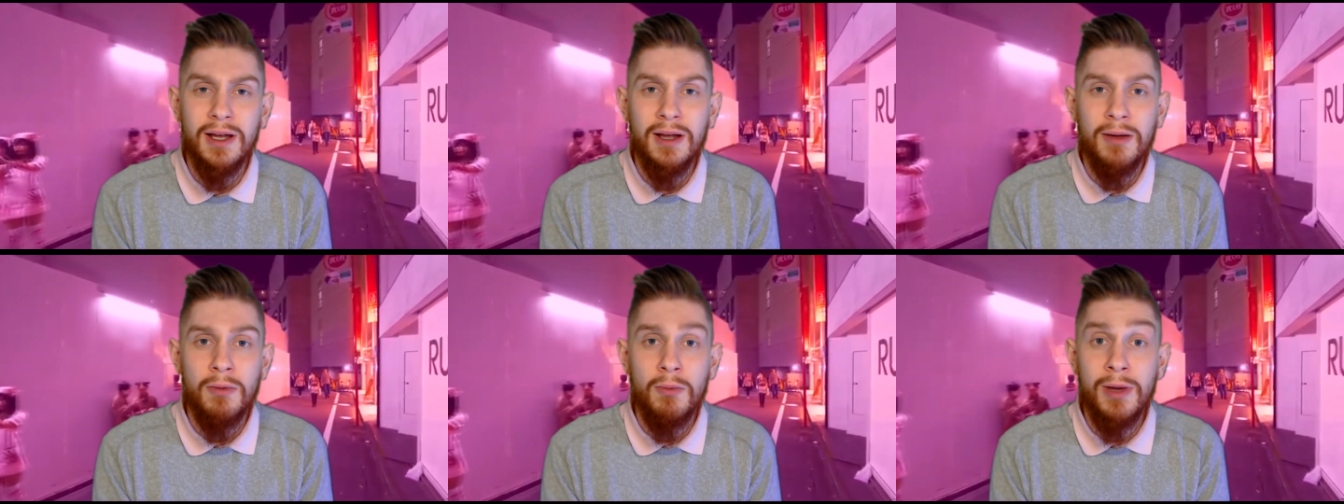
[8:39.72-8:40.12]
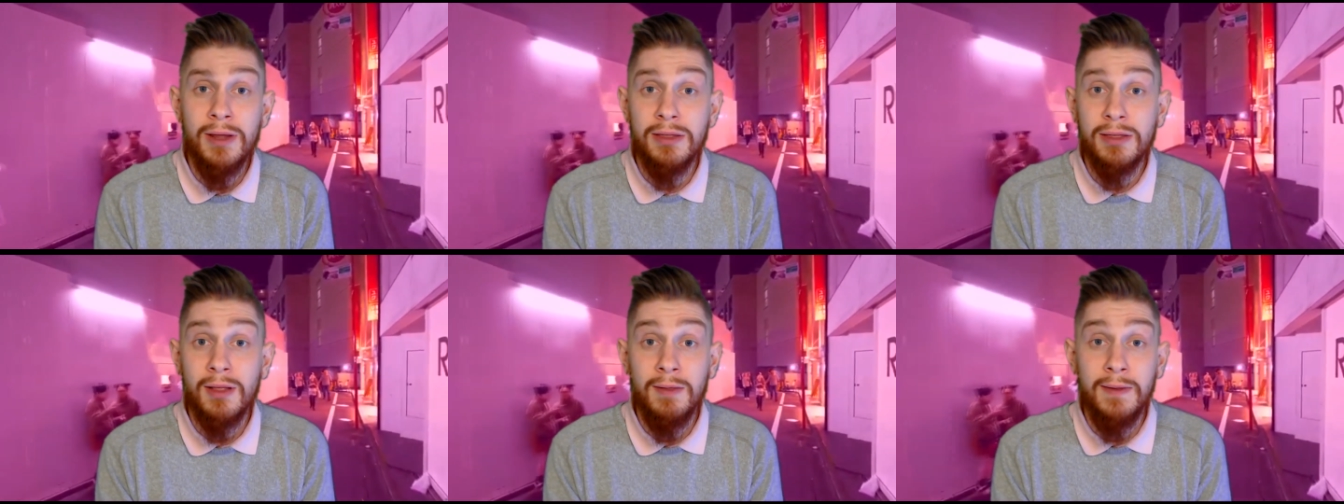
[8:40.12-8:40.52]

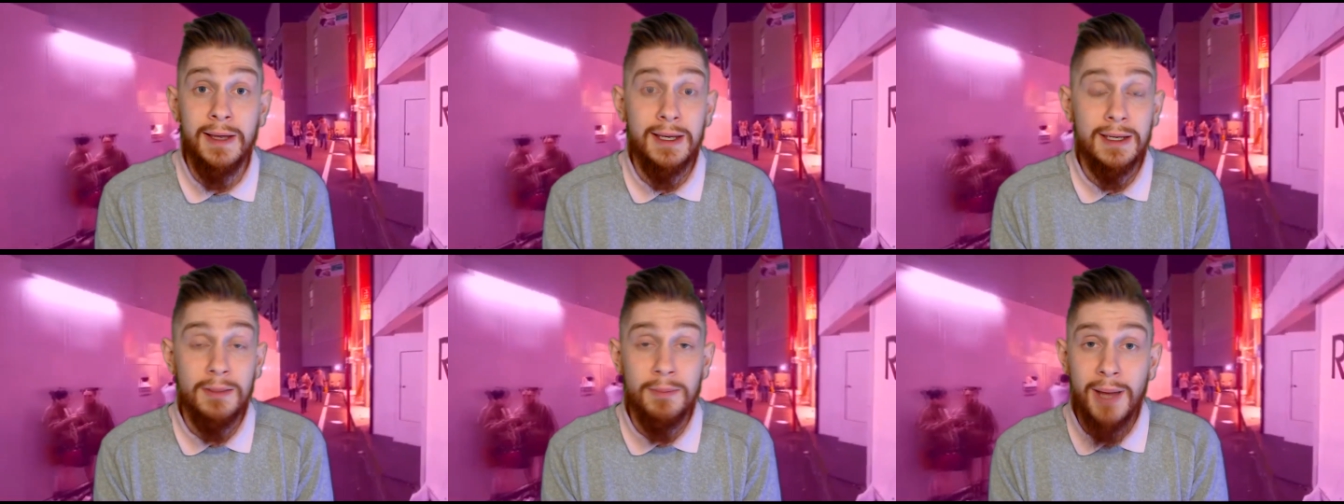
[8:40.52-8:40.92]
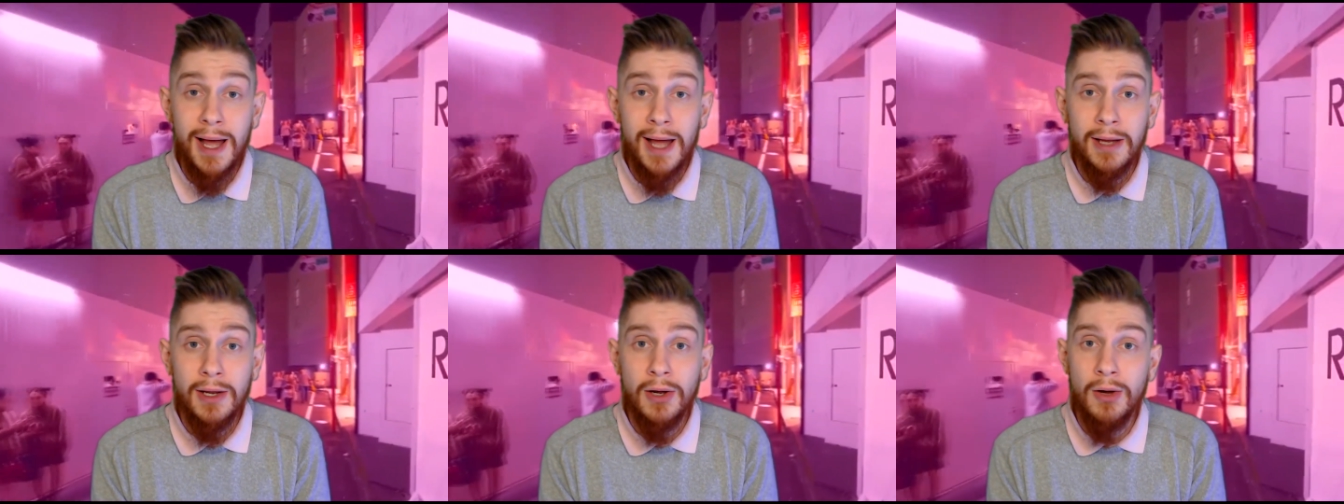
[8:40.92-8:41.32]
with link in
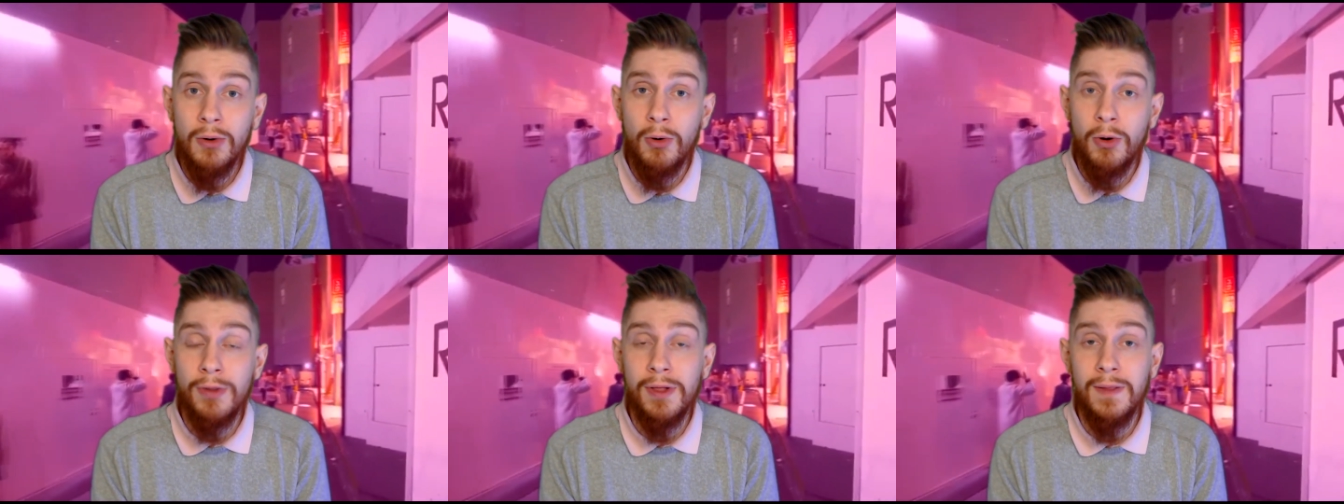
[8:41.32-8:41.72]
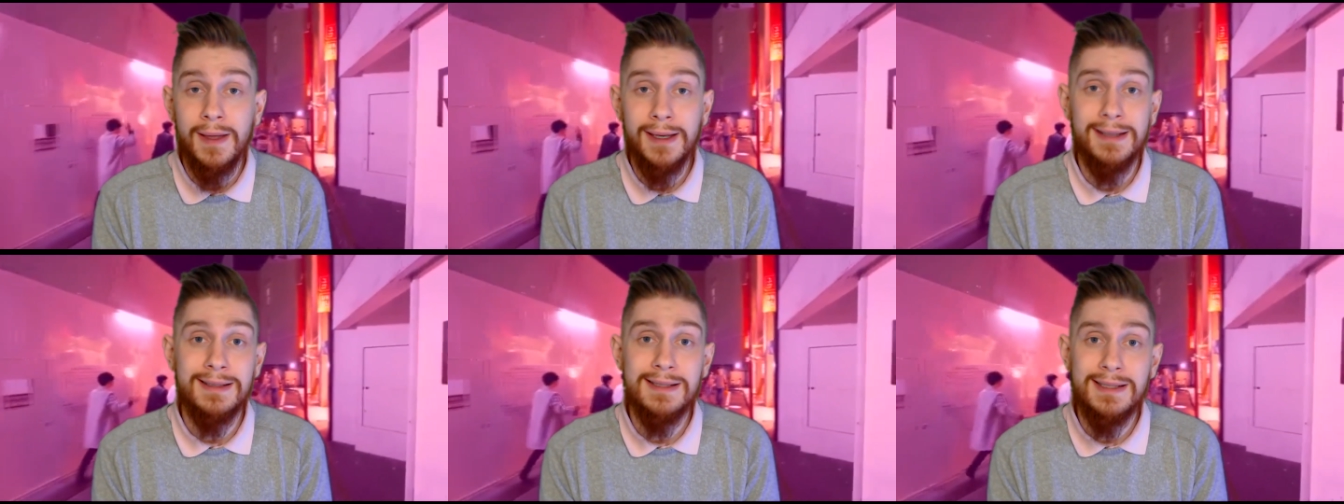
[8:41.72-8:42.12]
bio or the
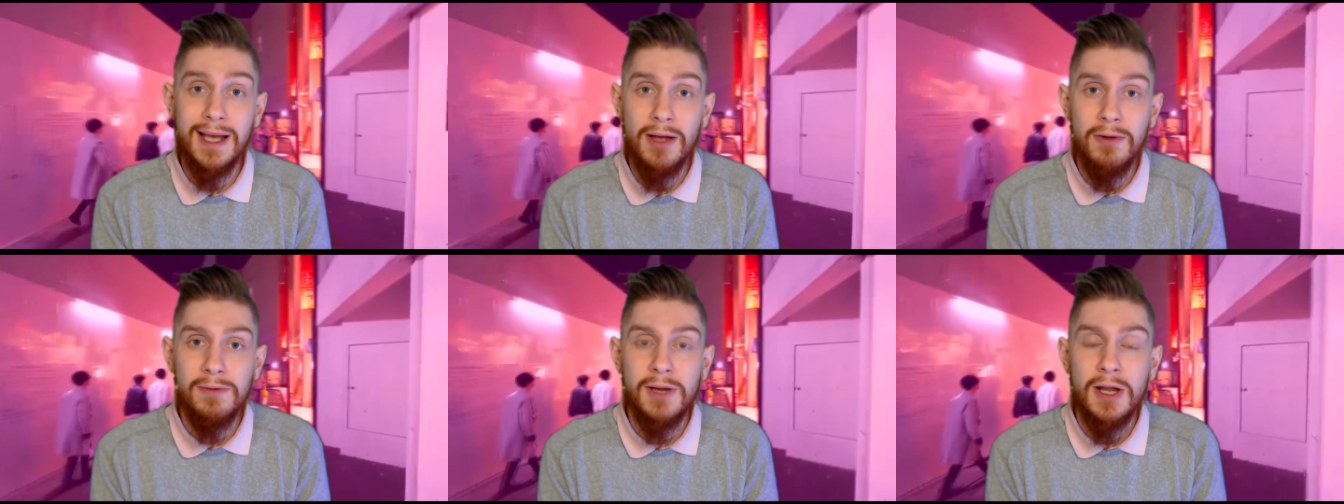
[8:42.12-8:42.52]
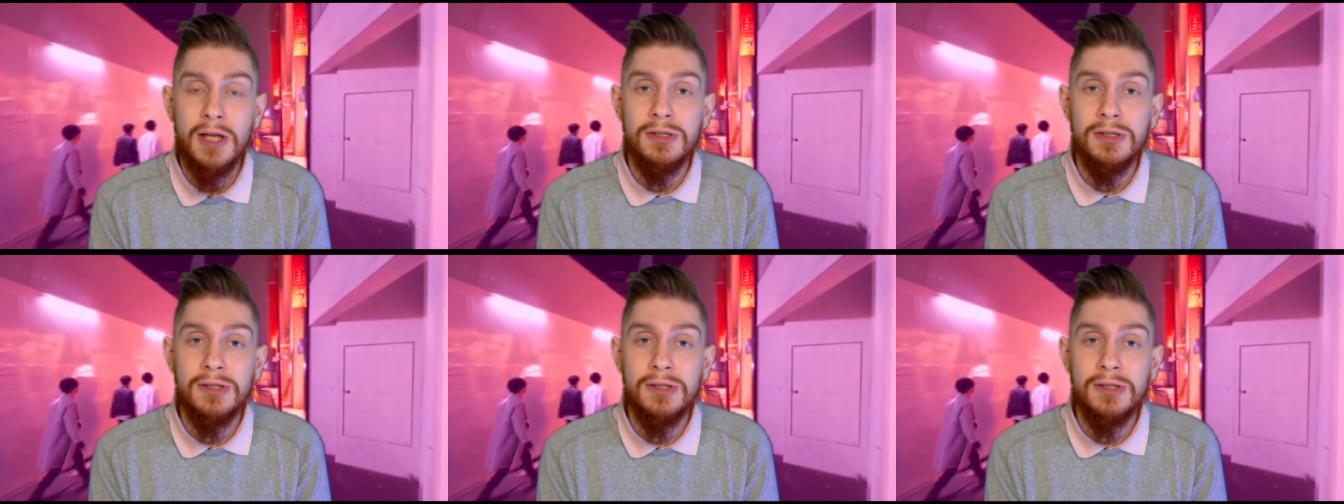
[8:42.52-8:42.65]
link itself,